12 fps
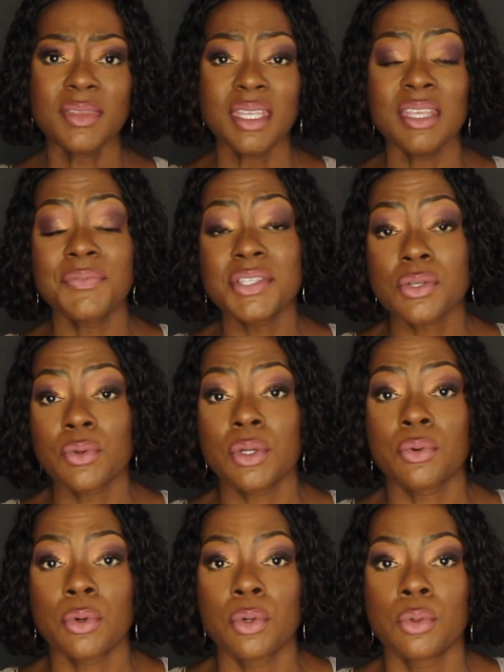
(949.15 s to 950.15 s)
if it's going
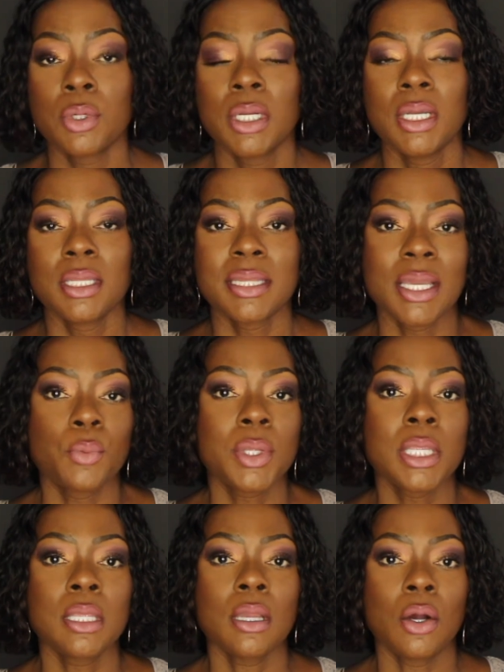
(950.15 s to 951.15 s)
to grow, that
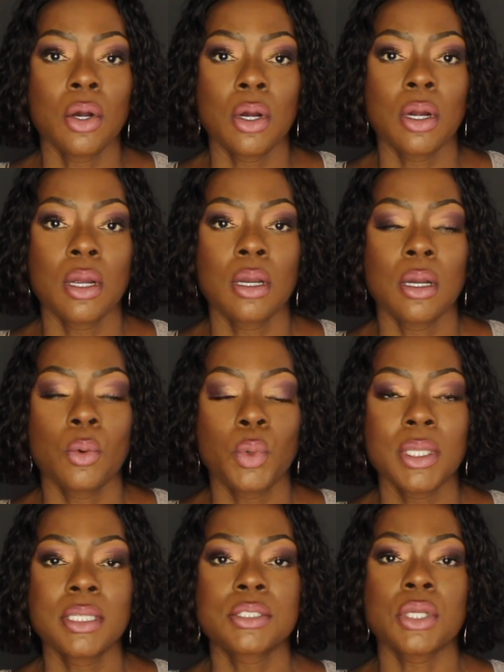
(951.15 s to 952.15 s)
we are
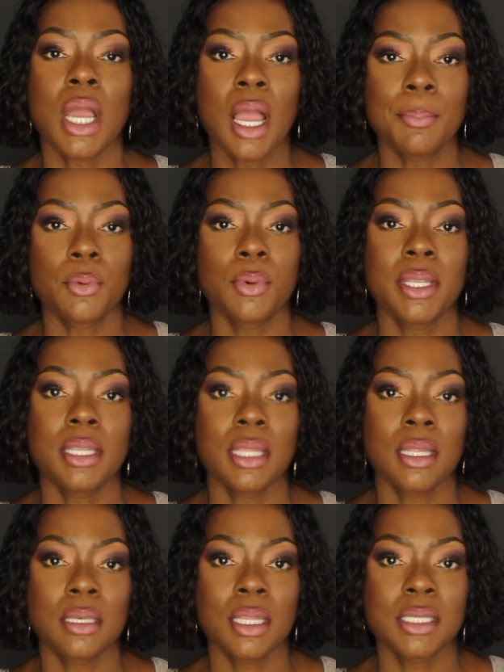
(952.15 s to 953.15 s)
willing to operate
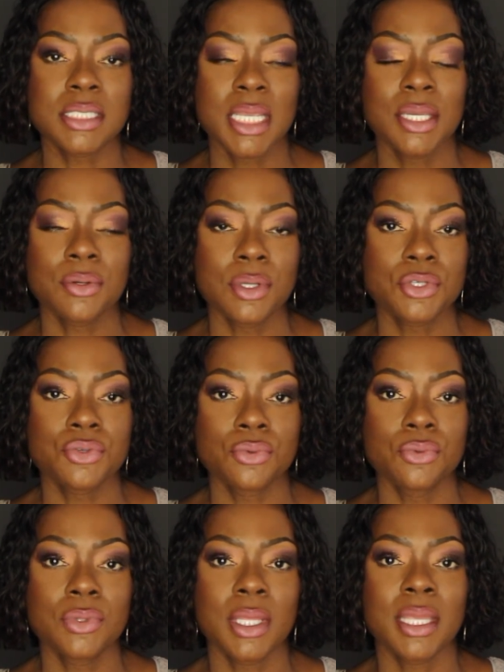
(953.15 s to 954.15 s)
in integrity and truth,